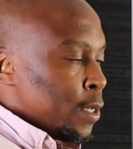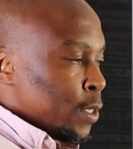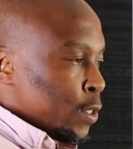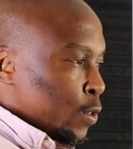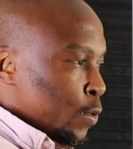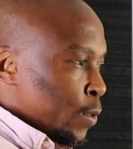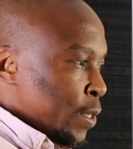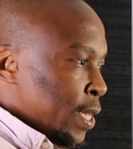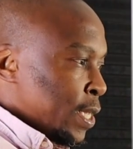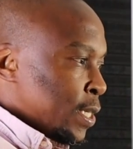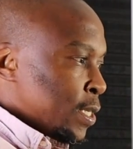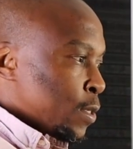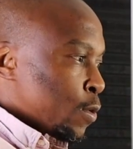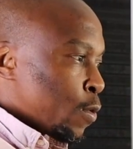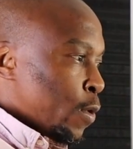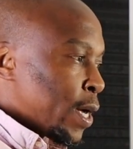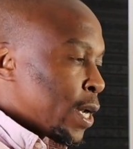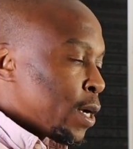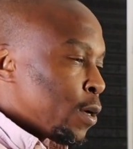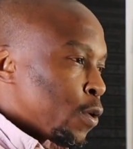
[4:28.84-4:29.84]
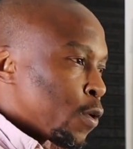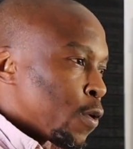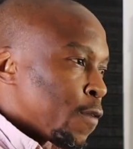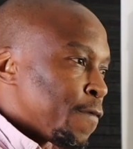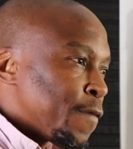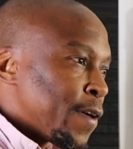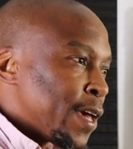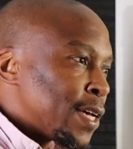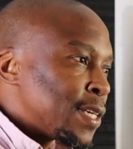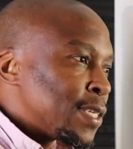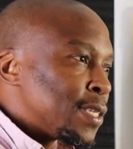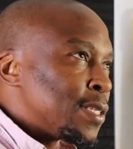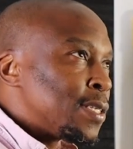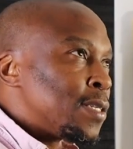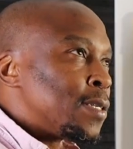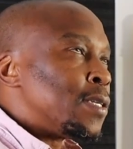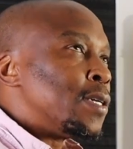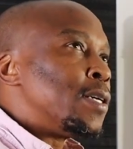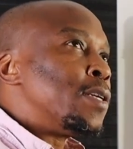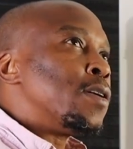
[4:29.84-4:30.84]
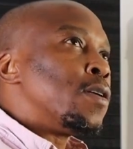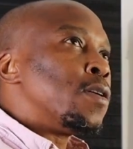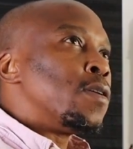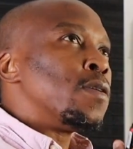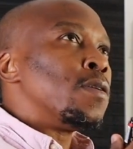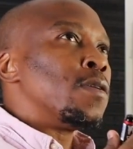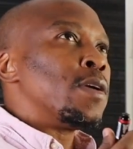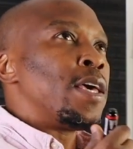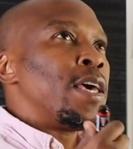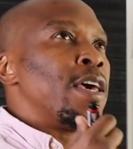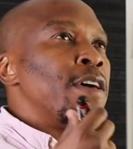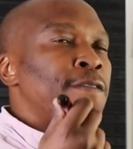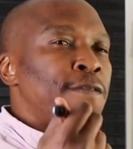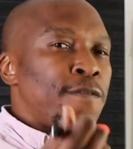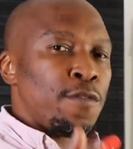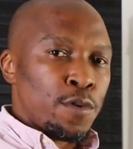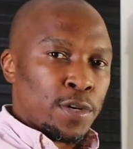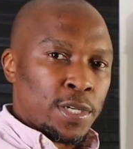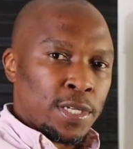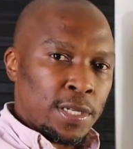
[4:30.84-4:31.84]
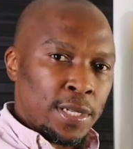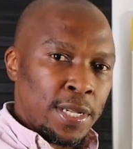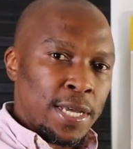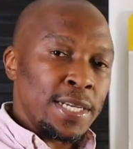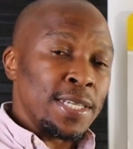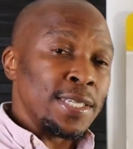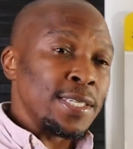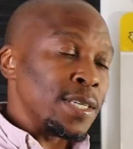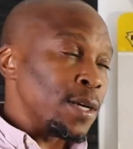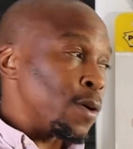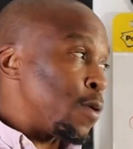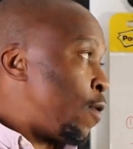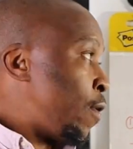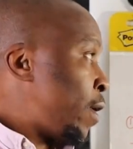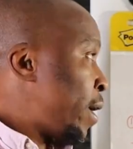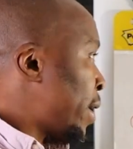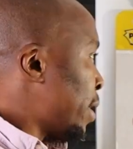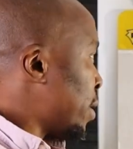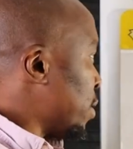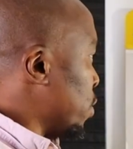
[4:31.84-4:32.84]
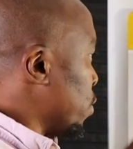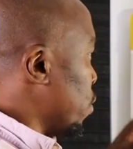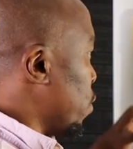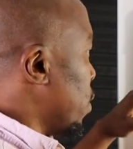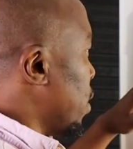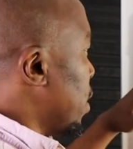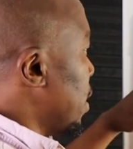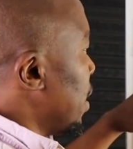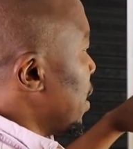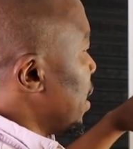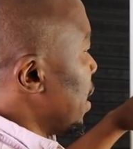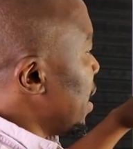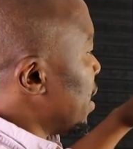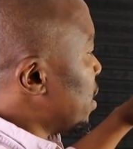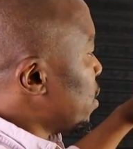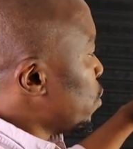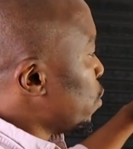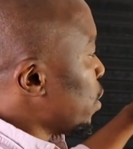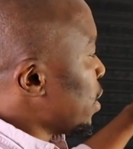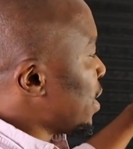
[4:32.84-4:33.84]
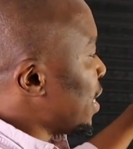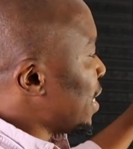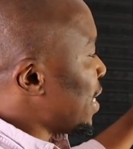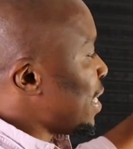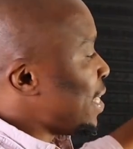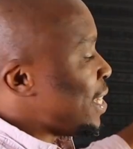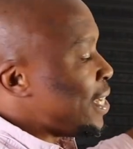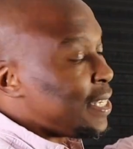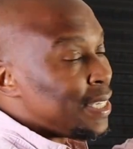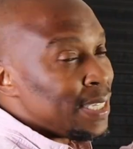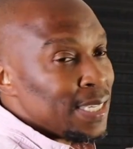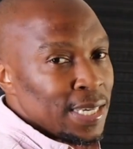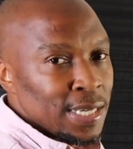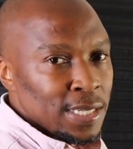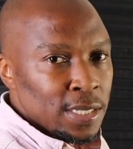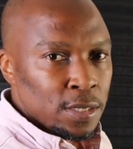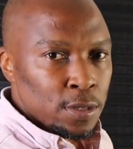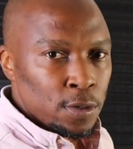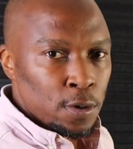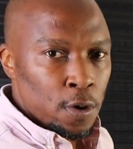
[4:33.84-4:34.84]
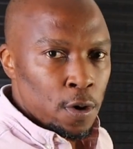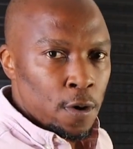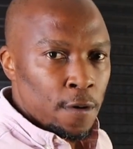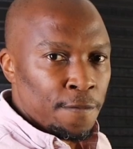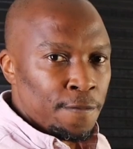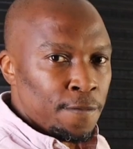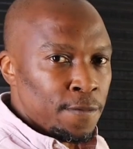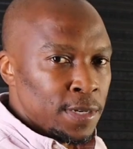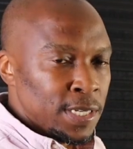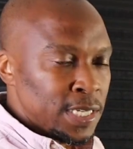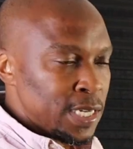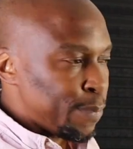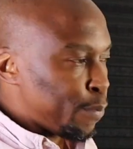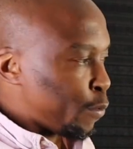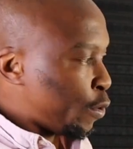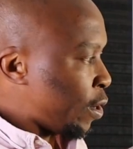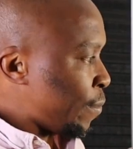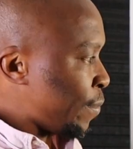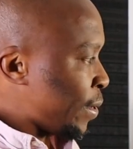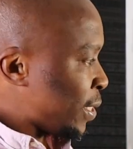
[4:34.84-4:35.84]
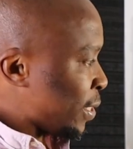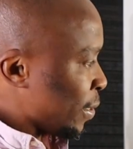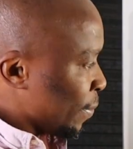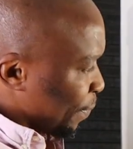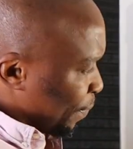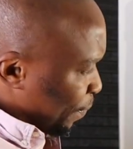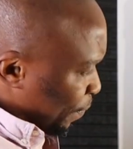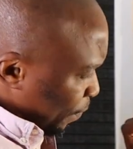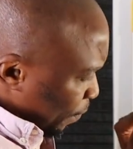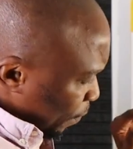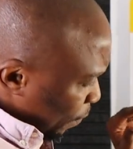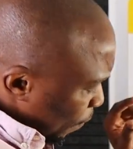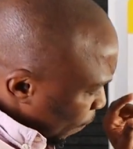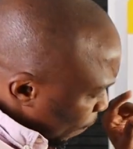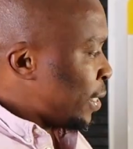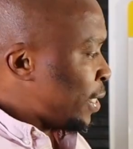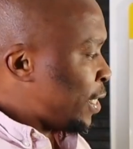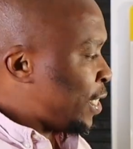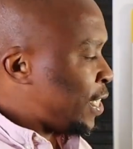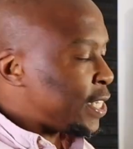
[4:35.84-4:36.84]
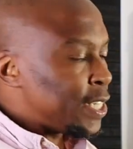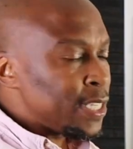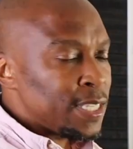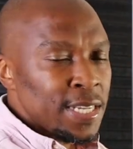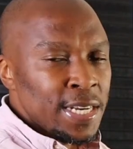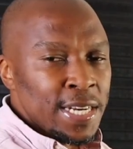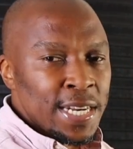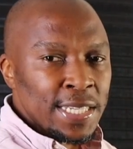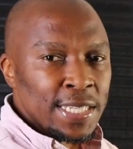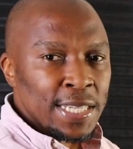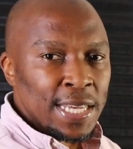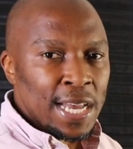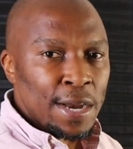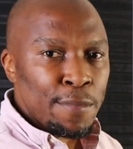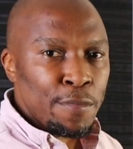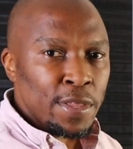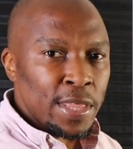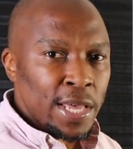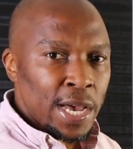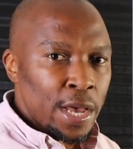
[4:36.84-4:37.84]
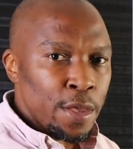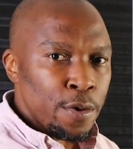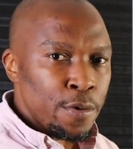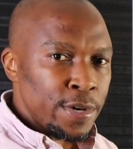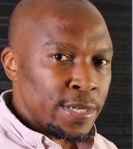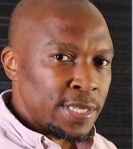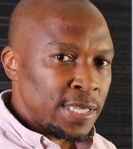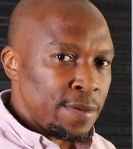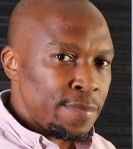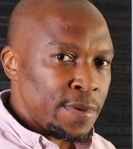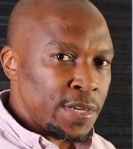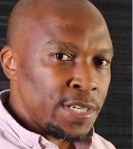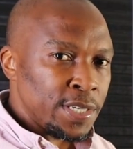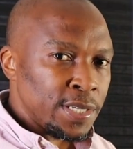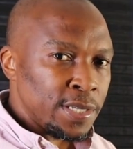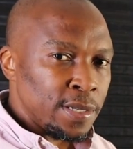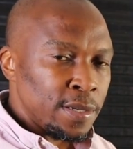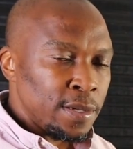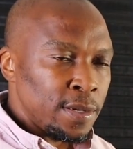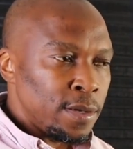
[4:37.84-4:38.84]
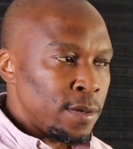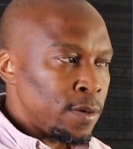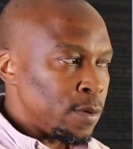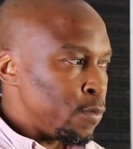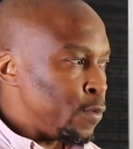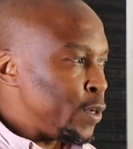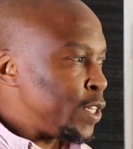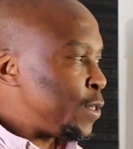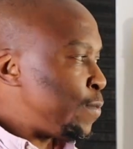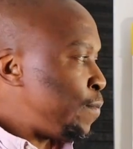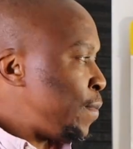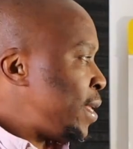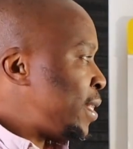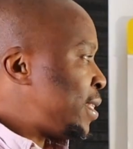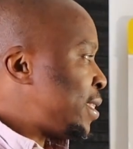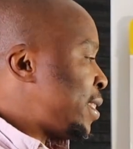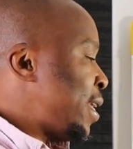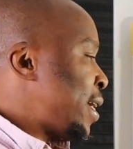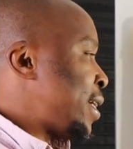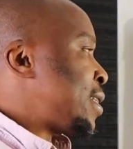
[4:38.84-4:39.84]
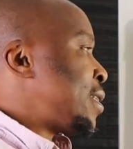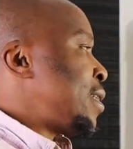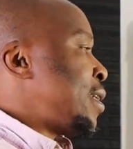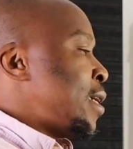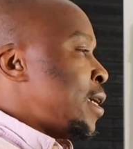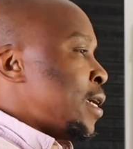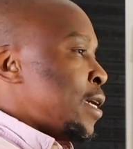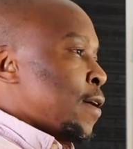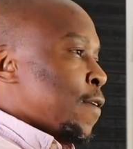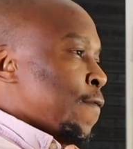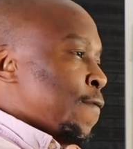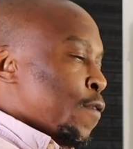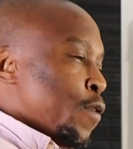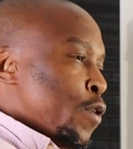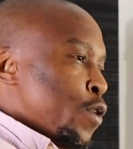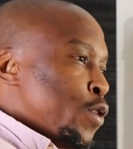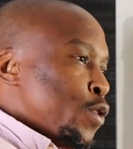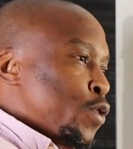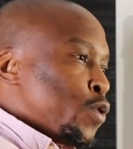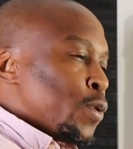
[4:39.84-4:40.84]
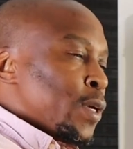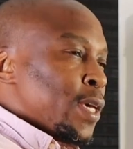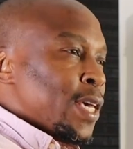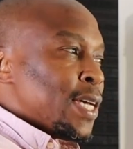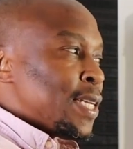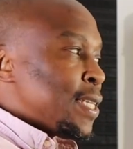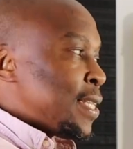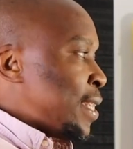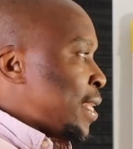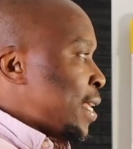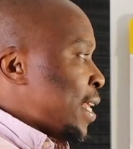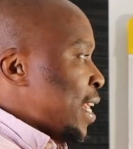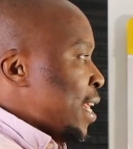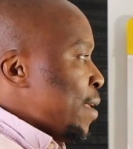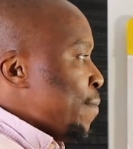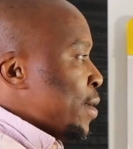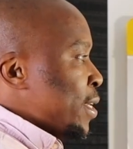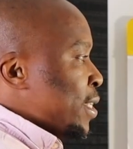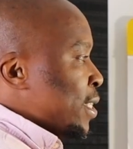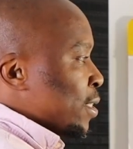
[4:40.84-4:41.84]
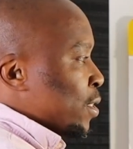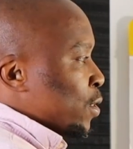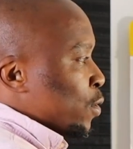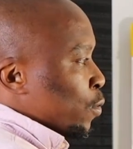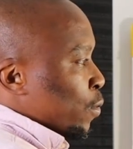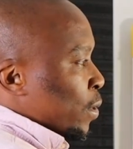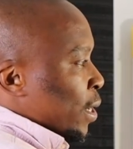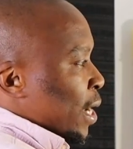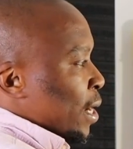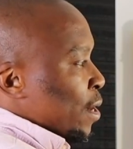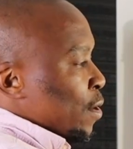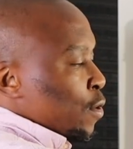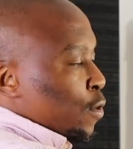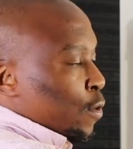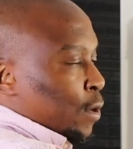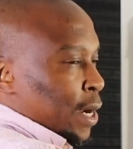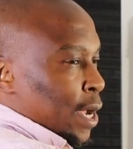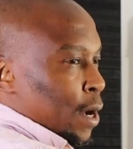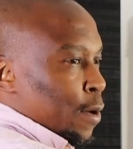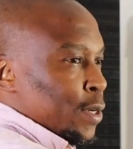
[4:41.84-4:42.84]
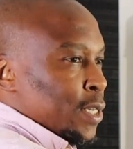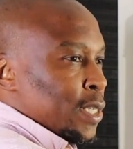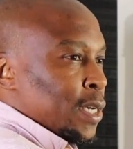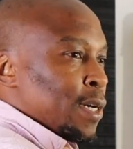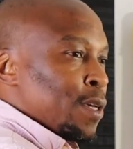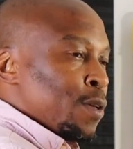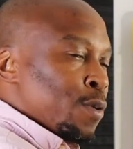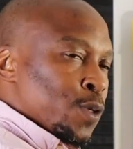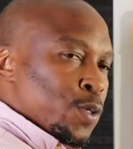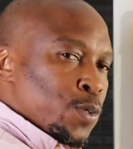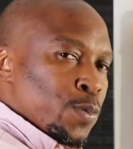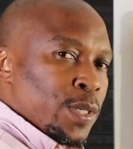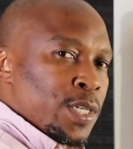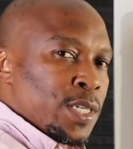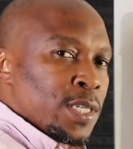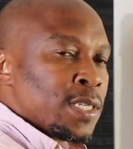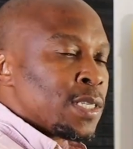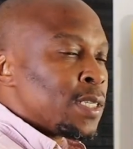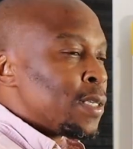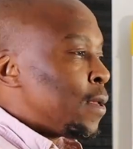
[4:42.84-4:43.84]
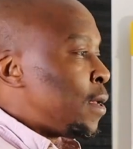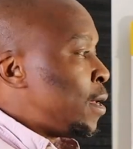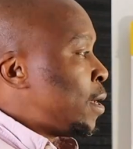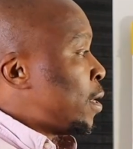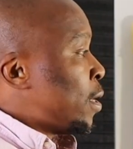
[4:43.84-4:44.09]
So there's quite a lot of external effort that is required. So it's not the easiest of deployments. GNS 3 doesn't come with IOS images, which means that for you to get the images to run your router, your switches,